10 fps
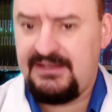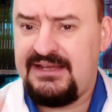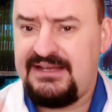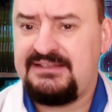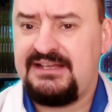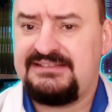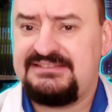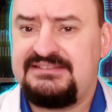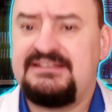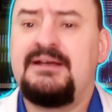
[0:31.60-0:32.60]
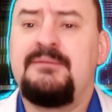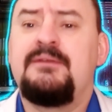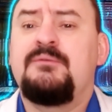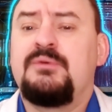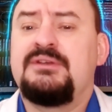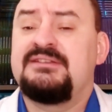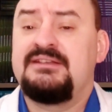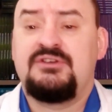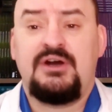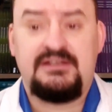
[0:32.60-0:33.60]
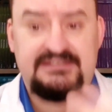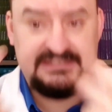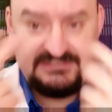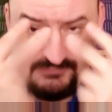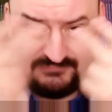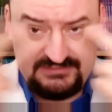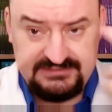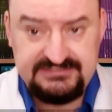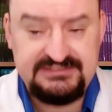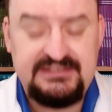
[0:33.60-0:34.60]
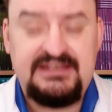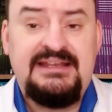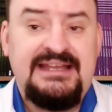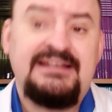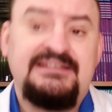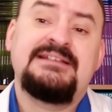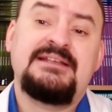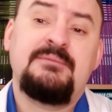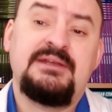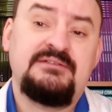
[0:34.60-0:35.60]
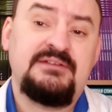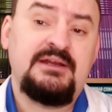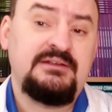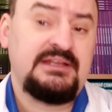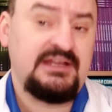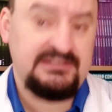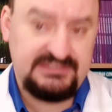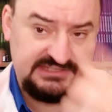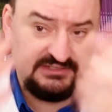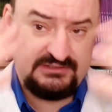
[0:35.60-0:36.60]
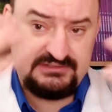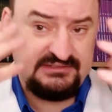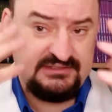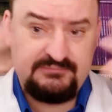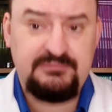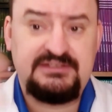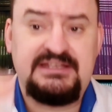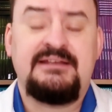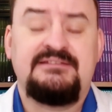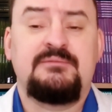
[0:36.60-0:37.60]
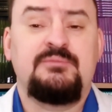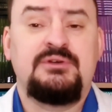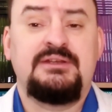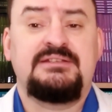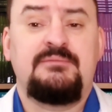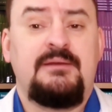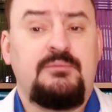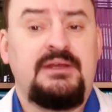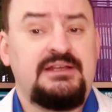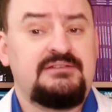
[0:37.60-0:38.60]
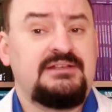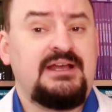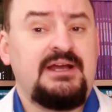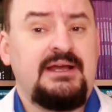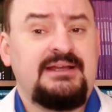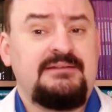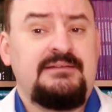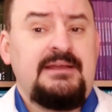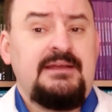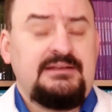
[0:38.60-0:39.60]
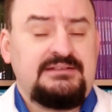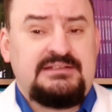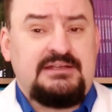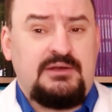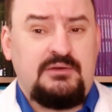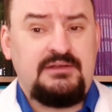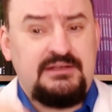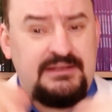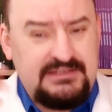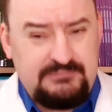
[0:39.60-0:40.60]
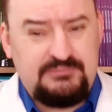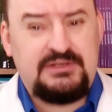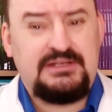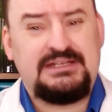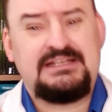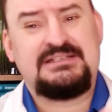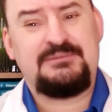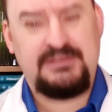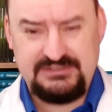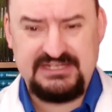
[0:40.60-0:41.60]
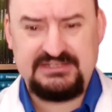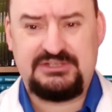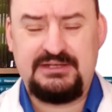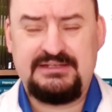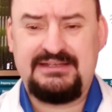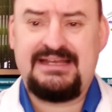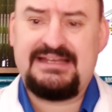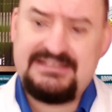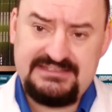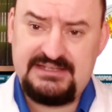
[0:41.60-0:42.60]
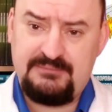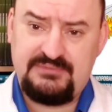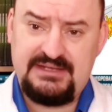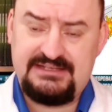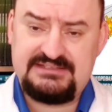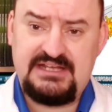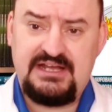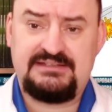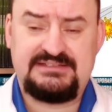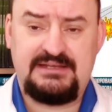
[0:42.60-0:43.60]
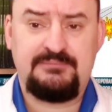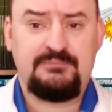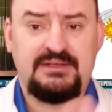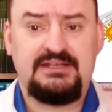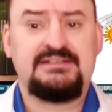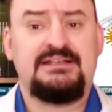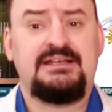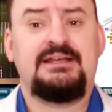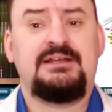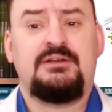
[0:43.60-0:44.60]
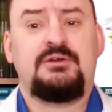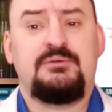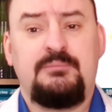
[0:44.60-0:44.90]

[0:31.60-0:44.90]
And lysozyme, which is a toxic substance, an antiseptic found in our tears, protects the mucous membrane of the eye. So, immunity is protection, and it's a complex concept because it can include